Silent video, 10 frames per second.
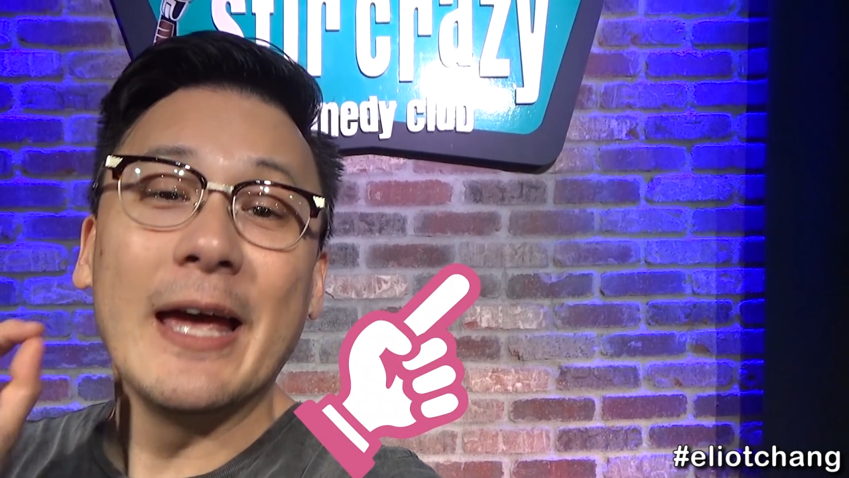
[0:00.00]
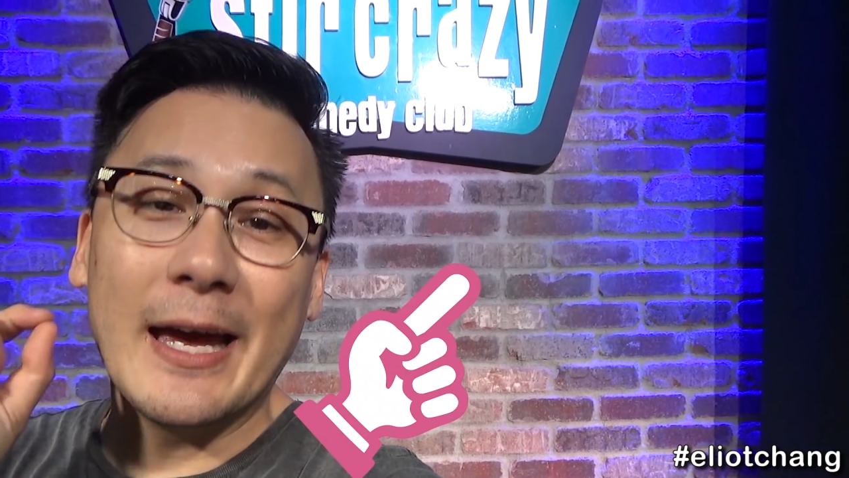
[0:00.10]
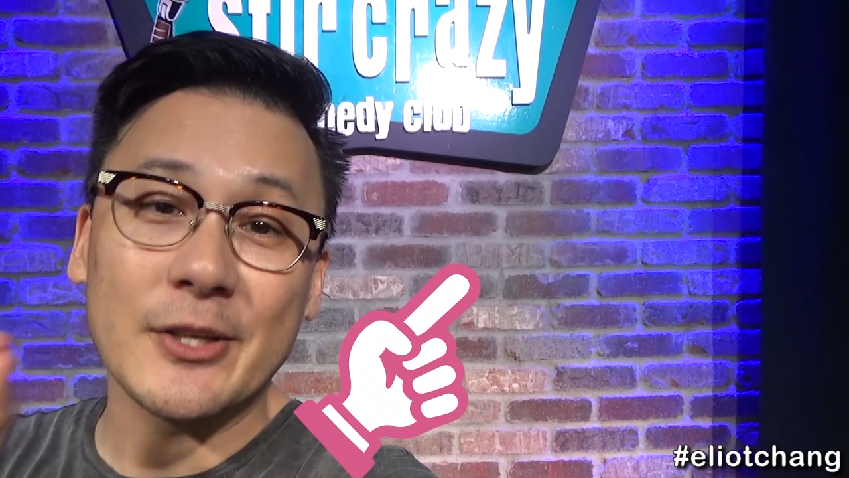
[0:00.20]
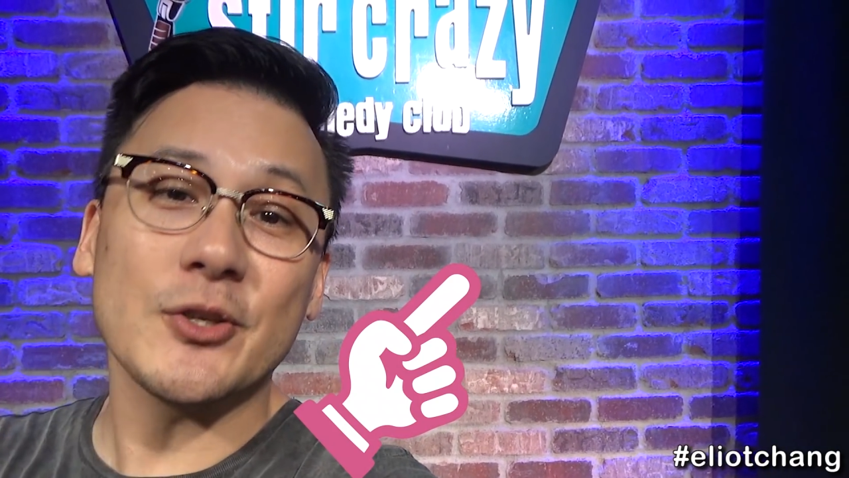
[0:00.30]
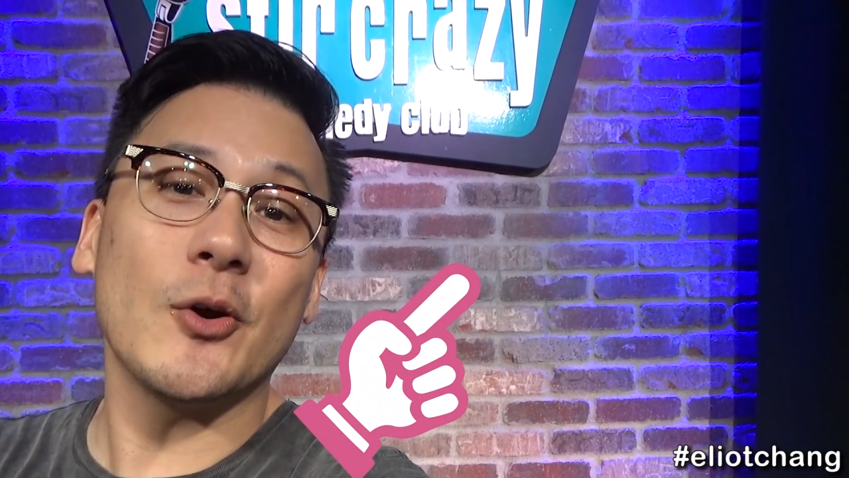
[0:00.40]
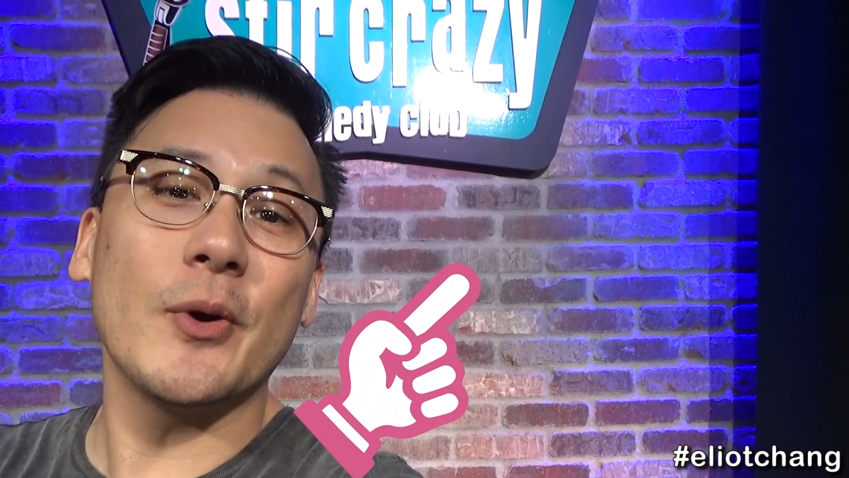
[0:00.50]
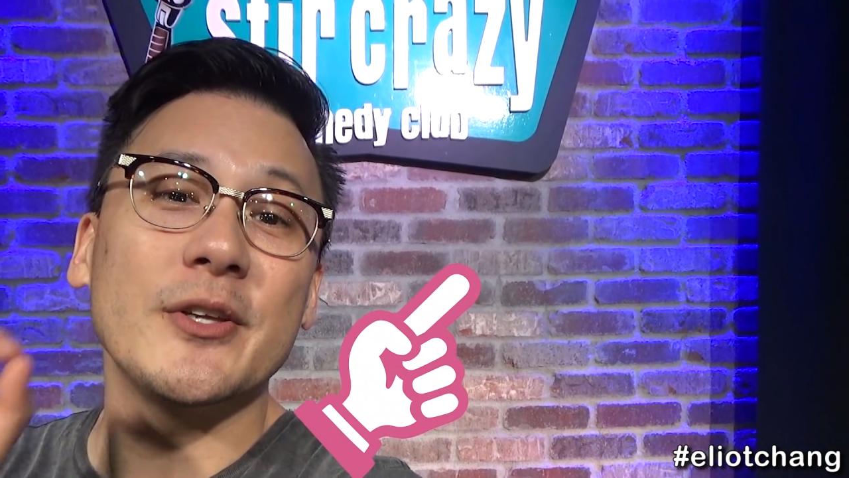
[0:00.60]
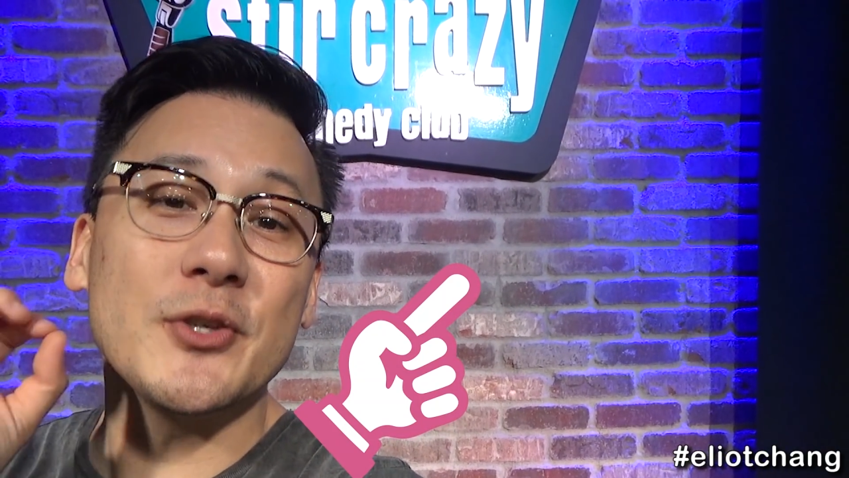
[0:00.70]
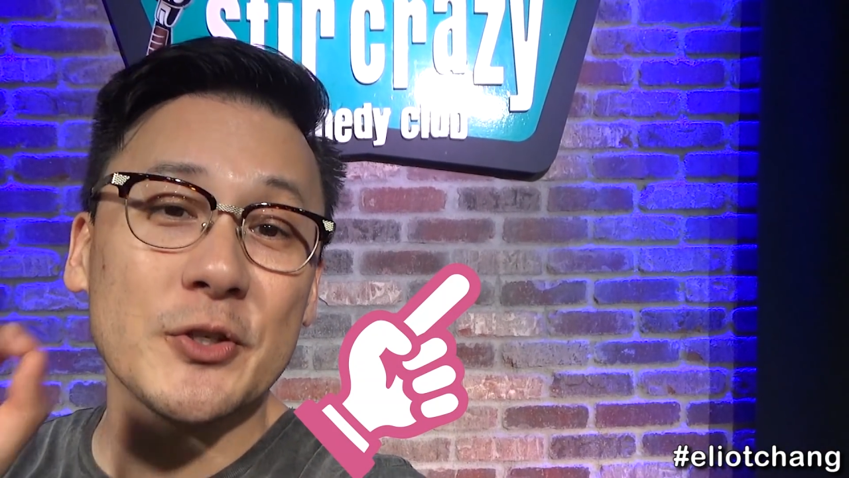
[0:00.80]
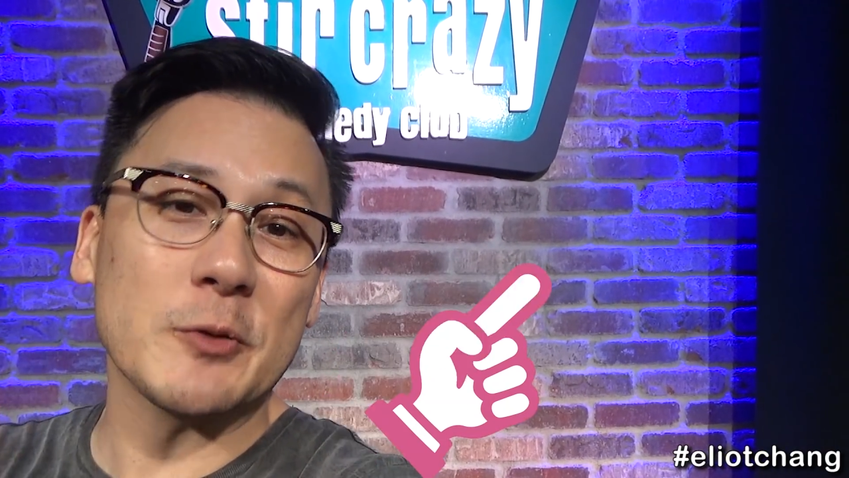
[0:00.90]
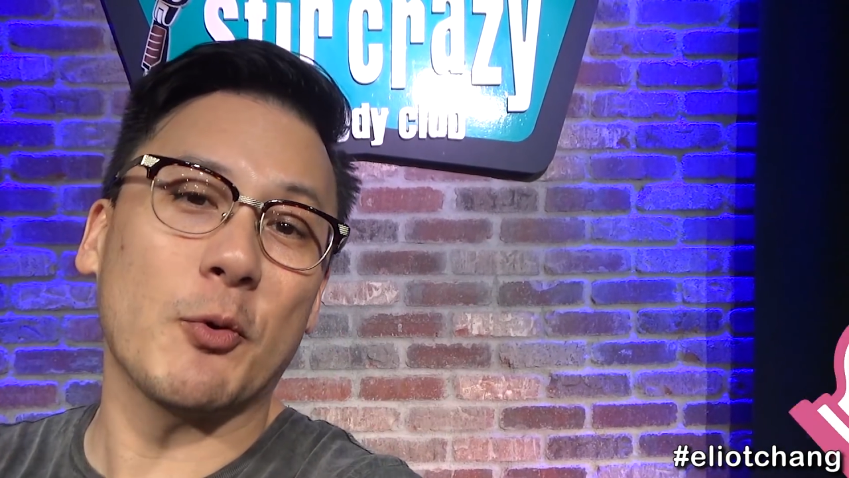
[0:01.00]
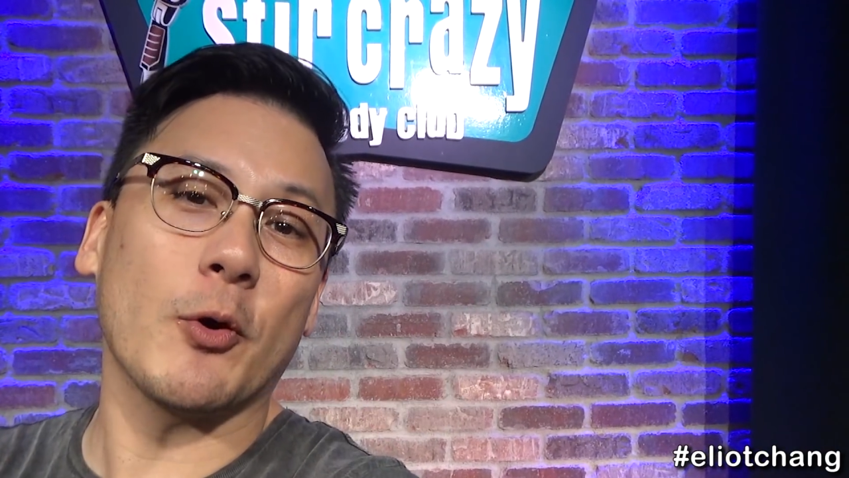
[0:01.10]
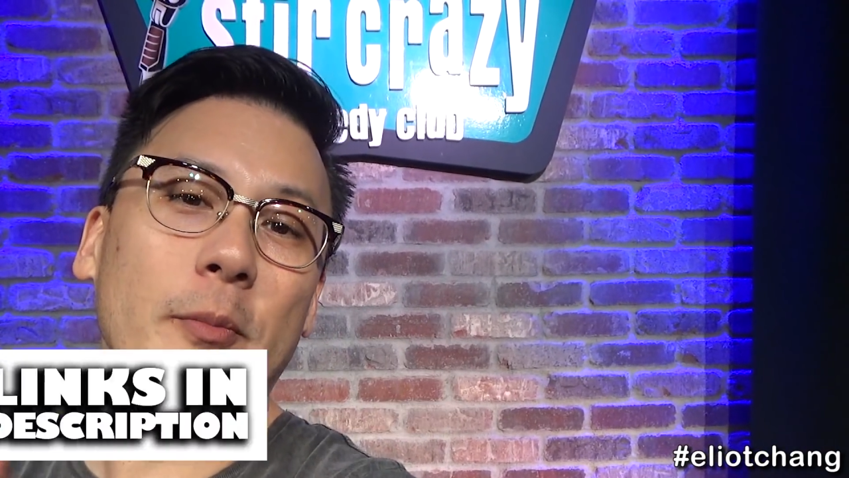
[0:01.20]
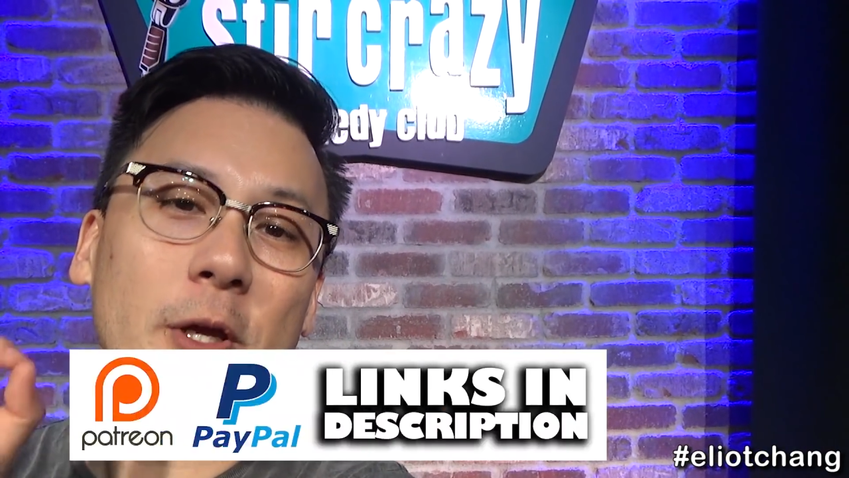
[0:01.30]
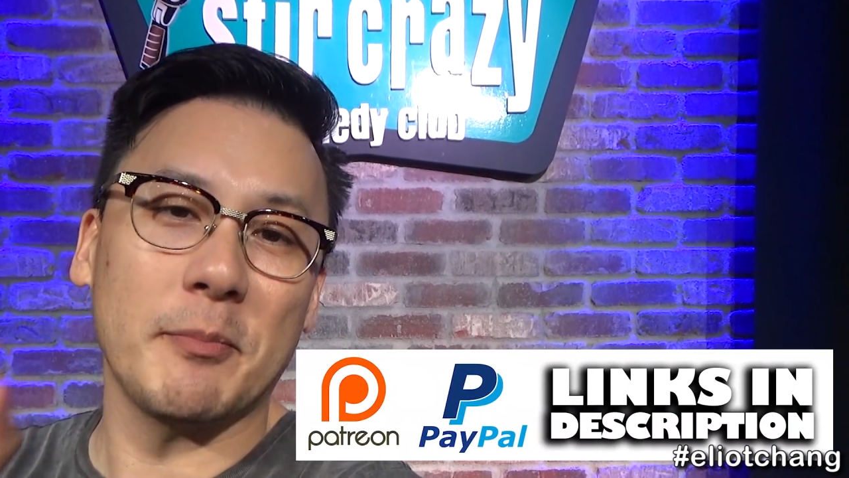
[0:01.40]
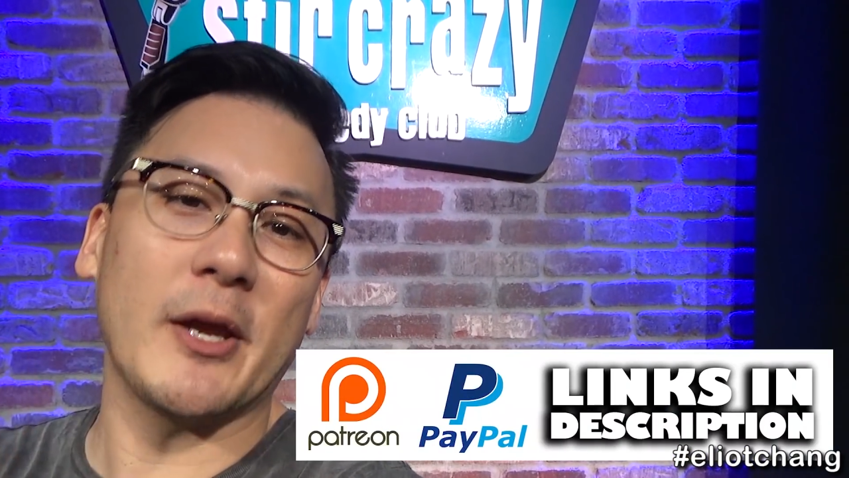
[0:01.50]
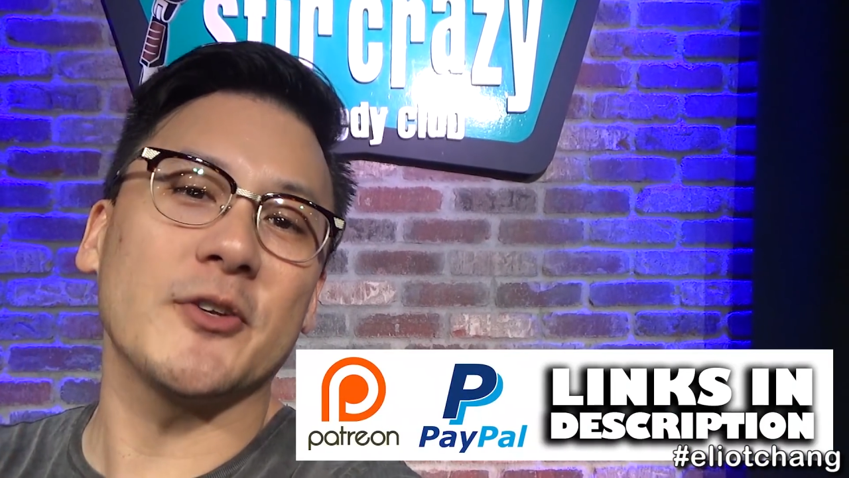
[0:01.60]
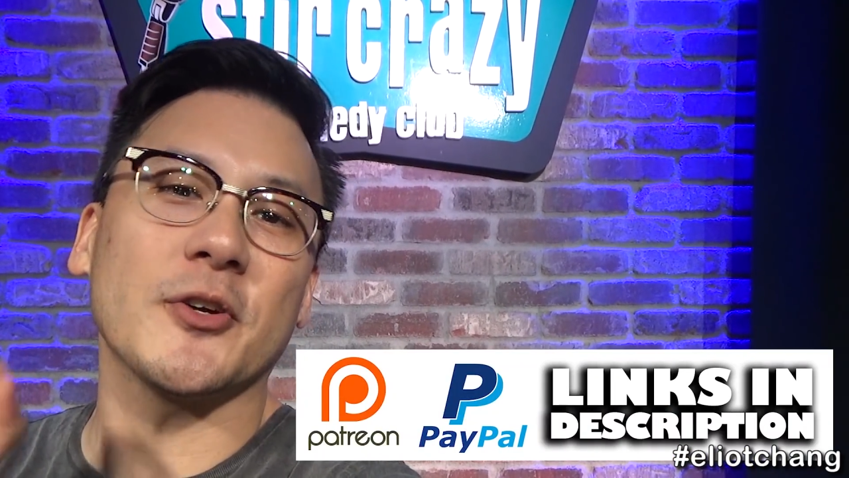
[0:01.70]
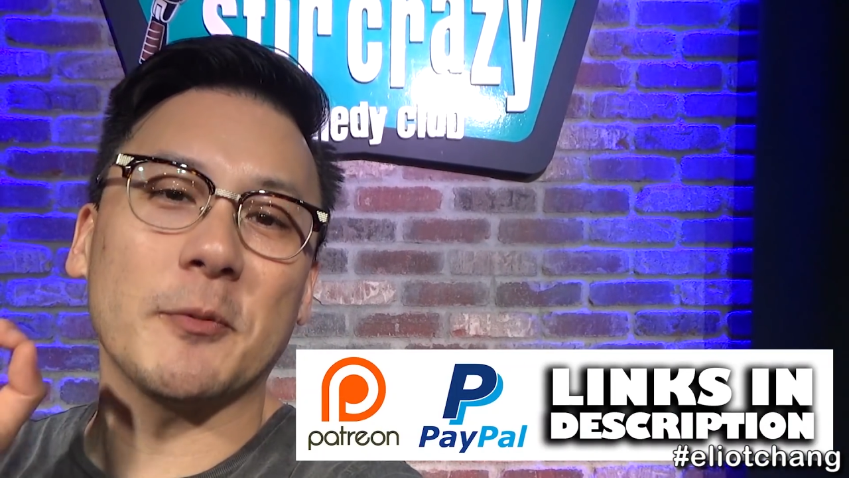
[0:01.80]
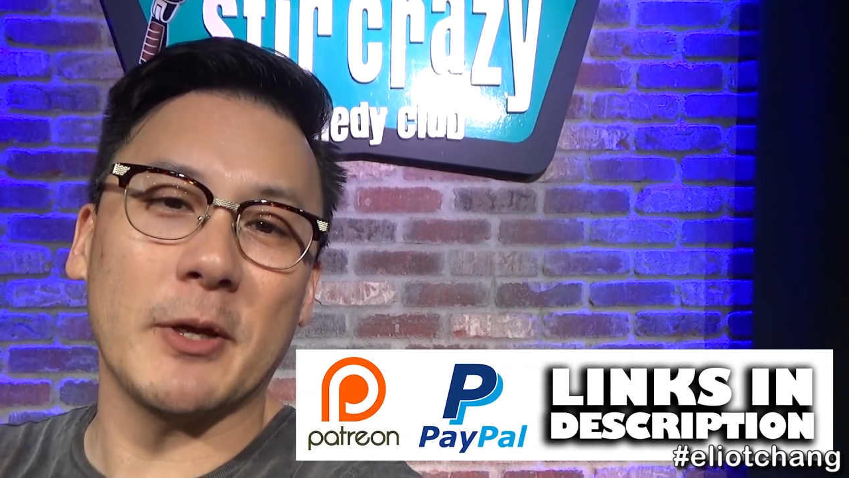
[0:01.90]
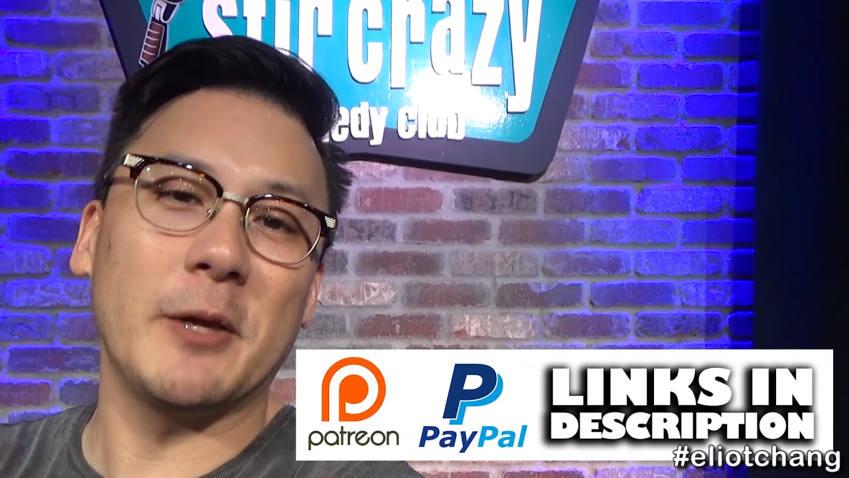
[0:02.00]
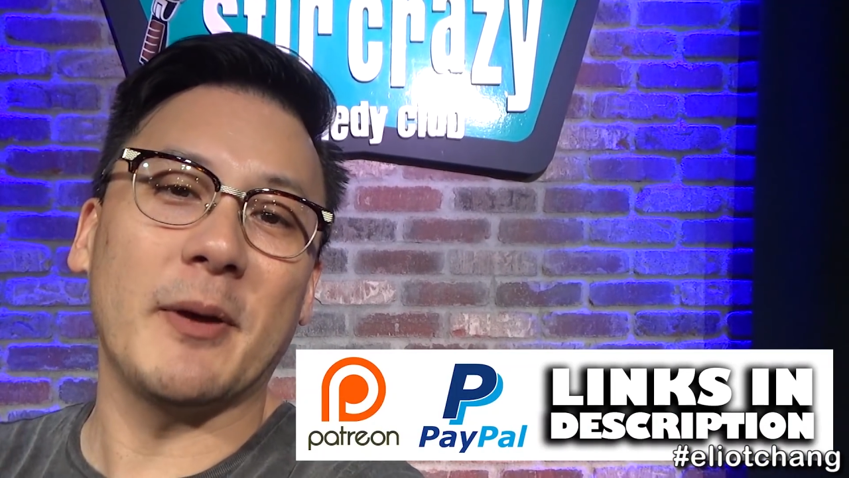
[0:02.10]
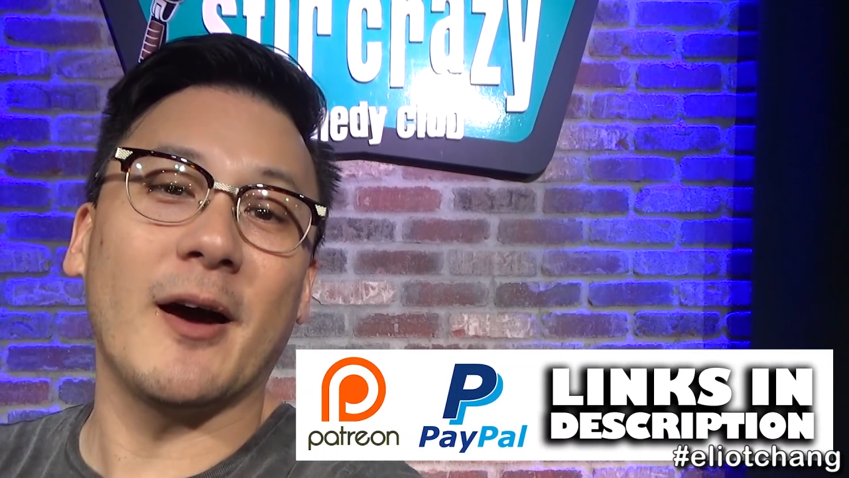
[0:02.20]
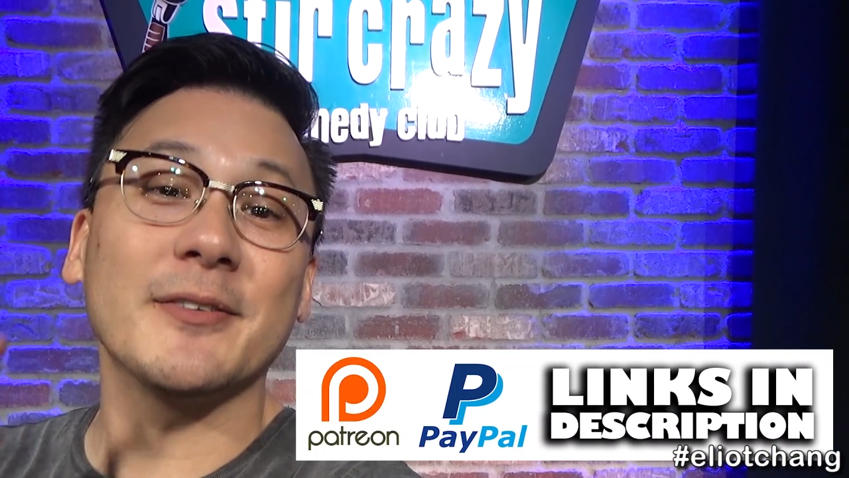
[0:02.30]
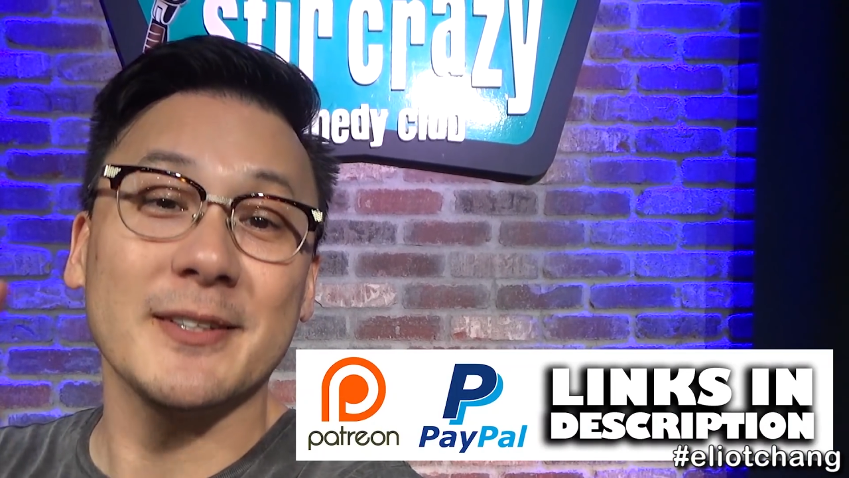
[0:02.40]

And as always, you can support me on Patreon or PayPal.